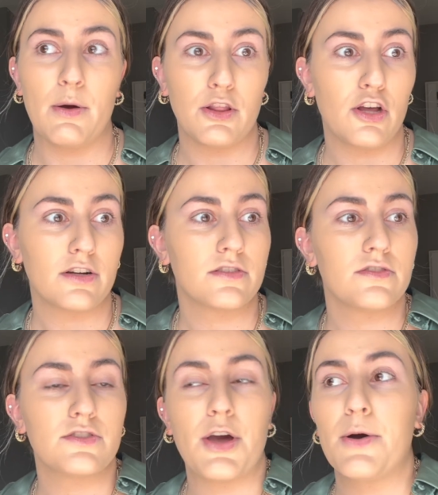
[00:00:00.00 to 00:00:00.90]
it looks.
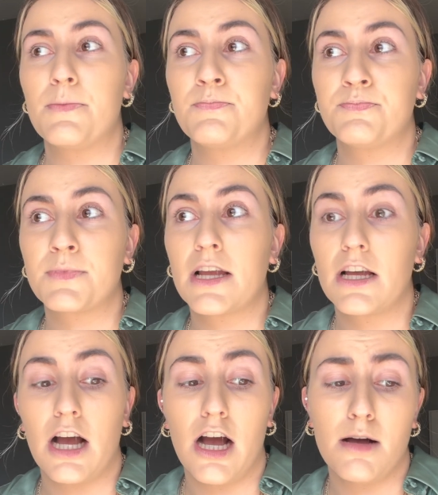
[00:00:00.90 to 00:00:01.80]
So
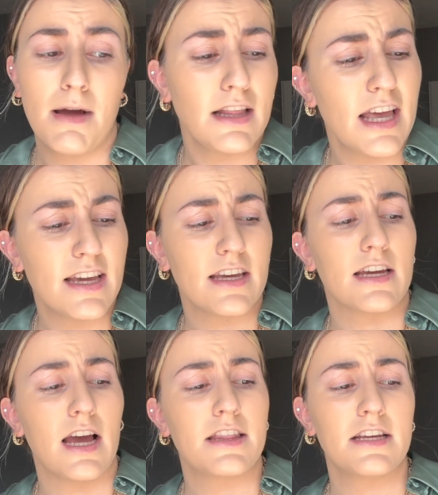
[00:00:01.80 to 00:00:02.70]
I like
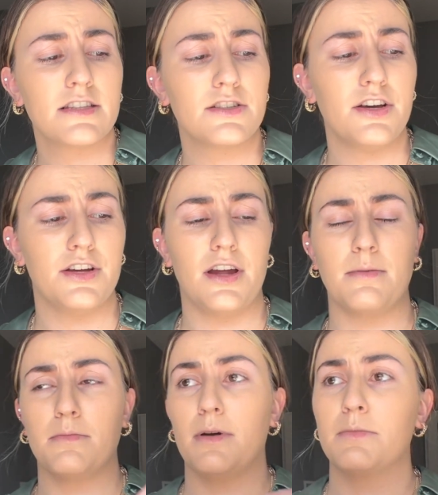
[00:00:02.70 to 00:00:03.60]
it. I think it's good.
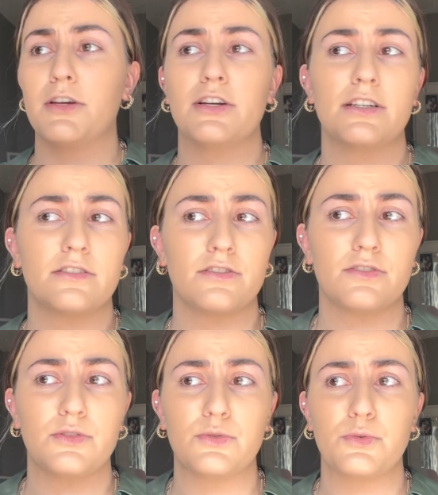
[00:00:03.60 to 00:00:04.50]
I'm curious
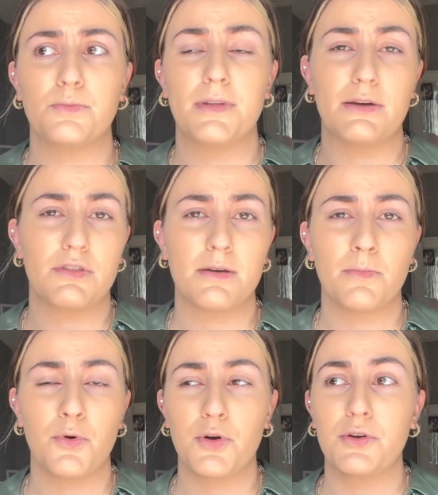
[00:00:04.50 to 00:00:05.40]
to play with it
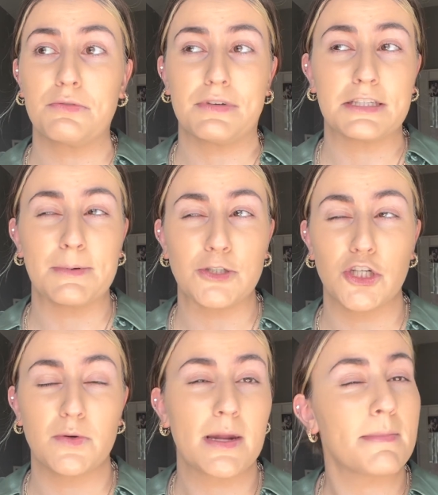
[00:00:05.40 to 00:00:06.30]
more, and
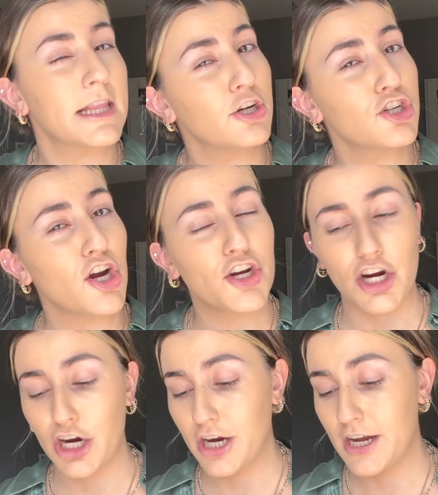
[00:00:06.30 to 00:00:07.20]
especially when I'm a little
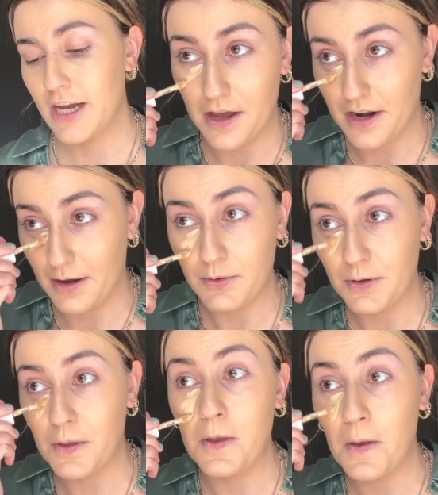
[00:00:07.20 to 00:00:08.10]
darker. And I
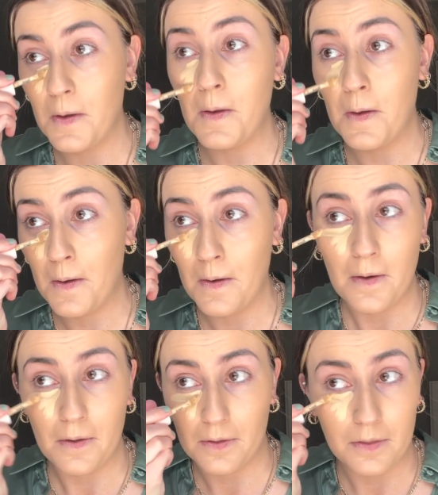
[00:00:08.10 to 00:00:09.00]
will
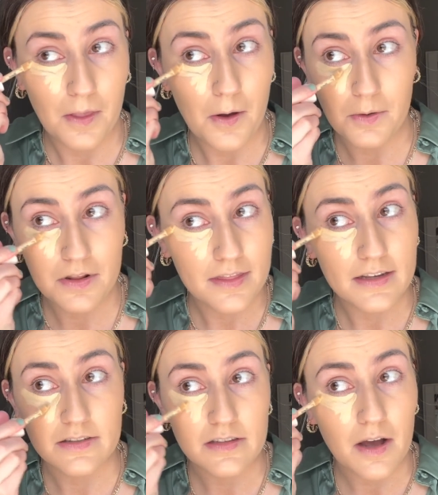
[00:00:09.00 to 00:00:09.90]
load
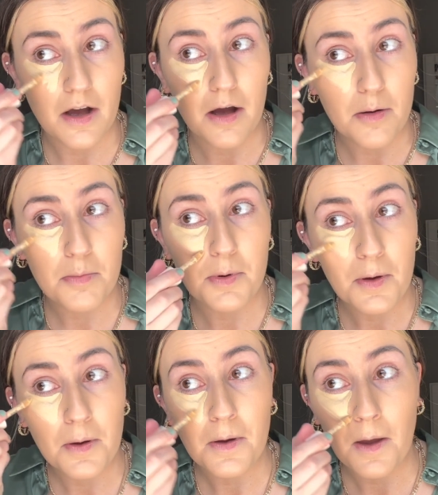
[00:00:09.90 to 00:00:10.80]
this up
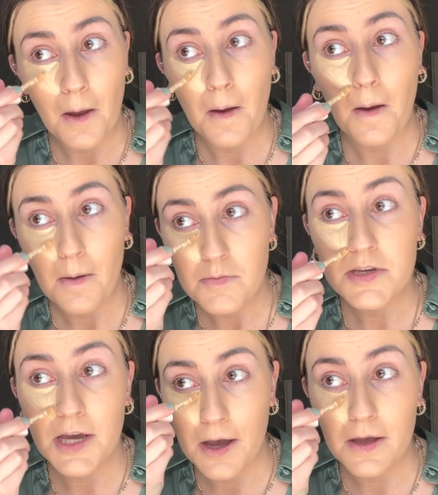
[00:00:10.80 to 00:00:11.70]

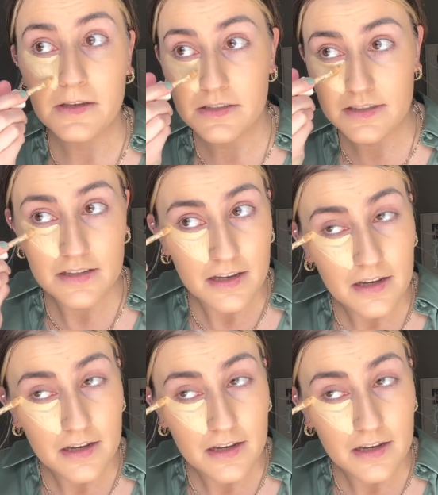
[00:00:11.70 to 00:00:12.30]
because